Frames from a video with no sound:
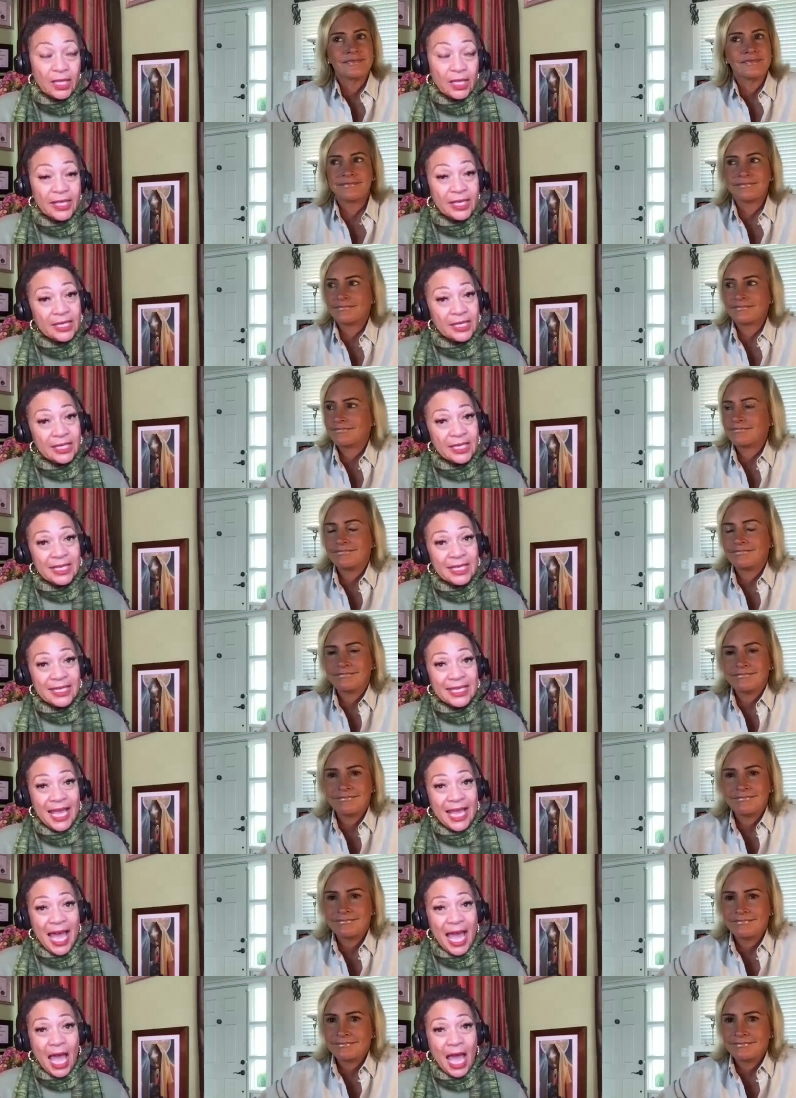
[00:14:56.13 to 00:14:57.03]
Speaker 1: This is
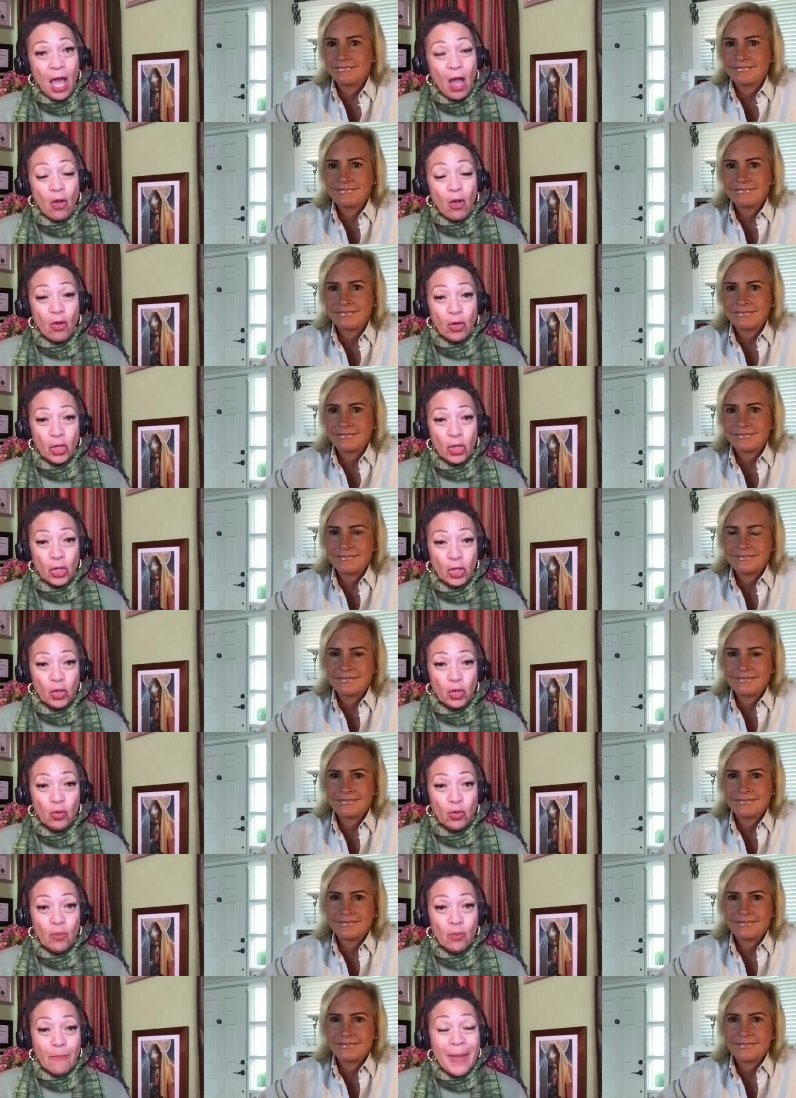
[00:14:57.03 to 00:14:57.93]
how
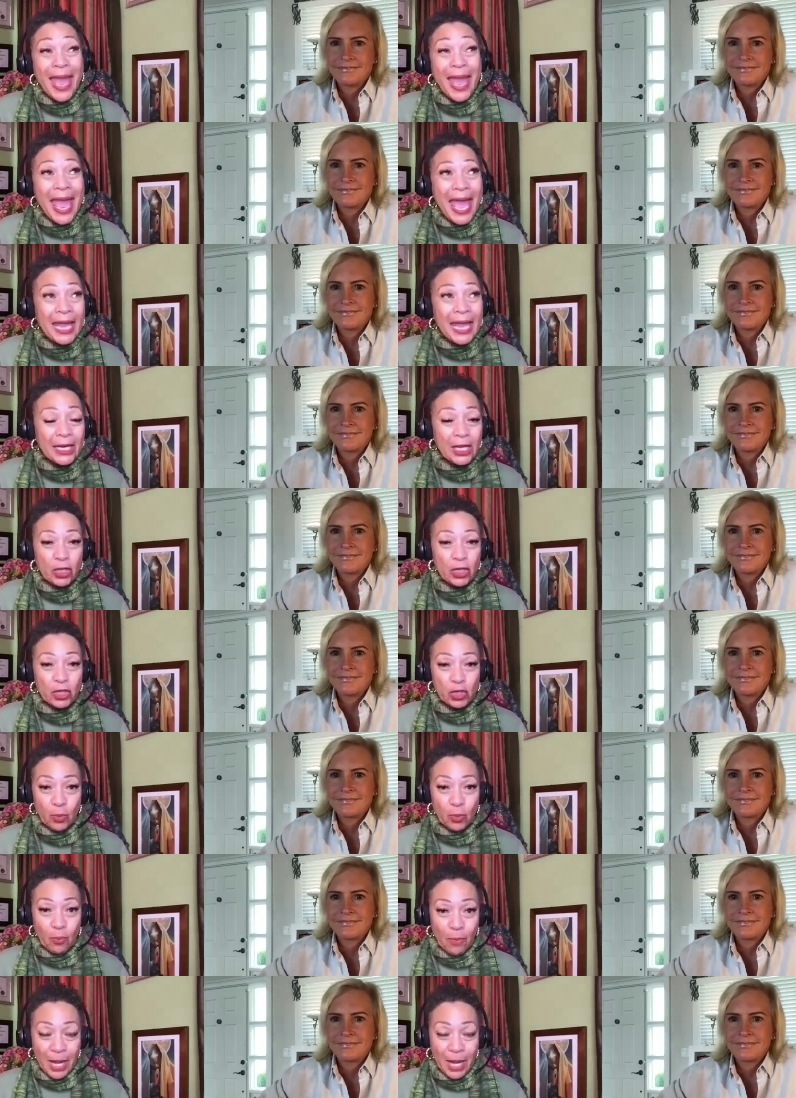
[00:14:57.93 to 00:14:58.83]
you manage
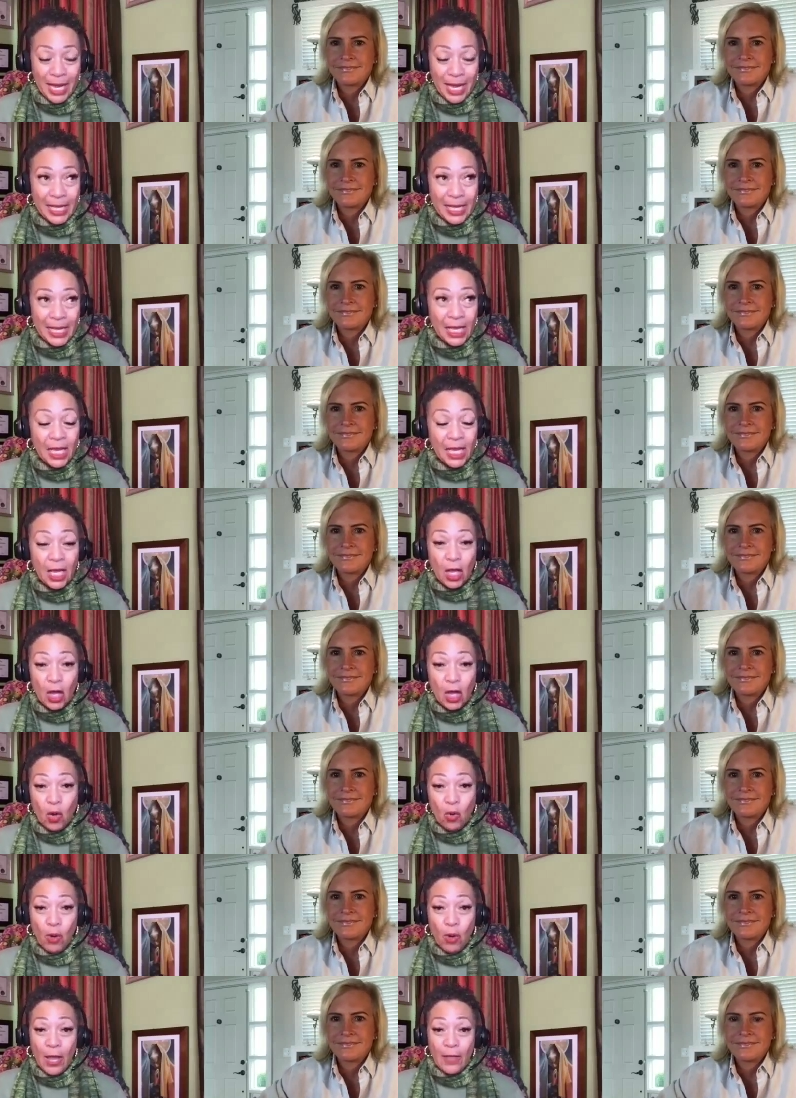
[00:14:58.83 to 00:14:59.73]
money
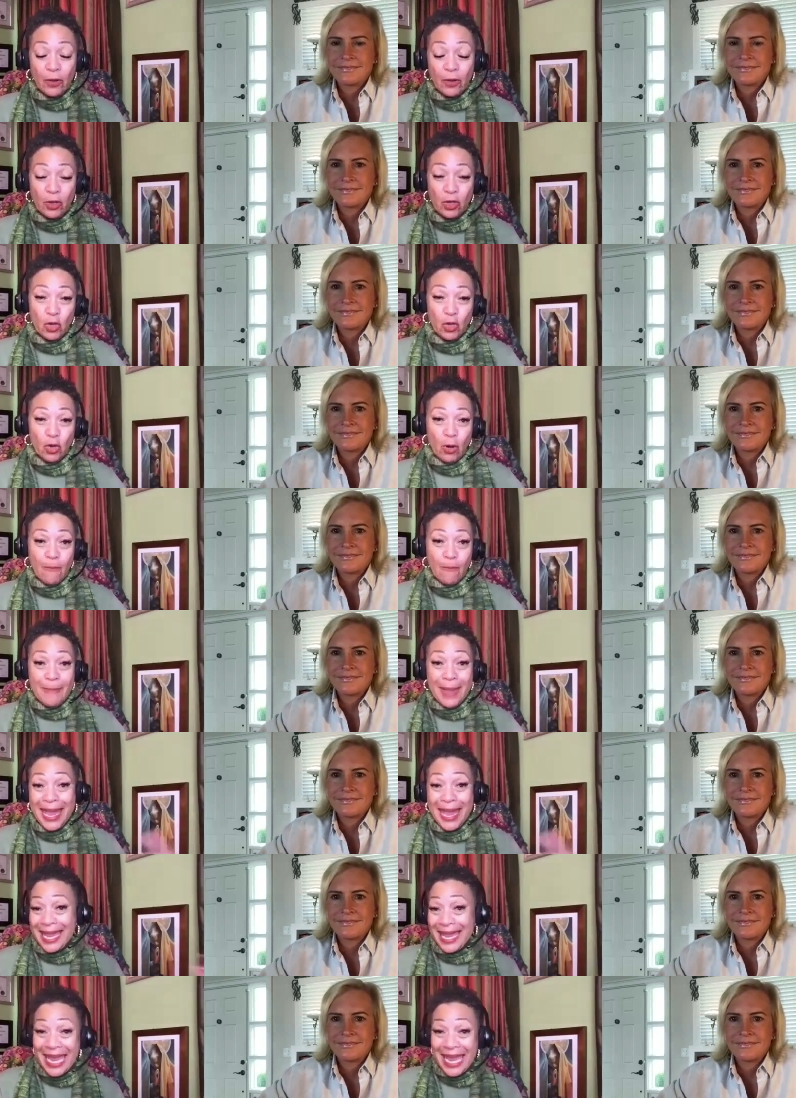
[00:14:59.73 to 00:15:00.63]
whether you're
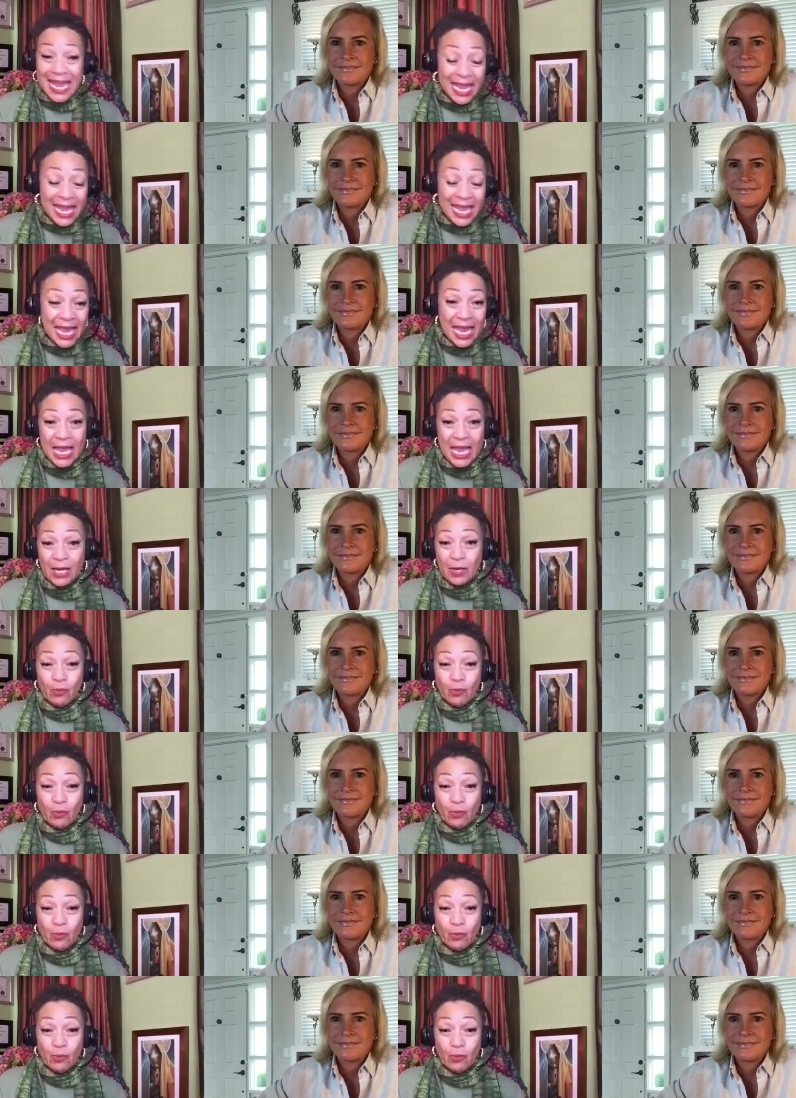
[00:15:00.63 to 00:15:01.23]
making it,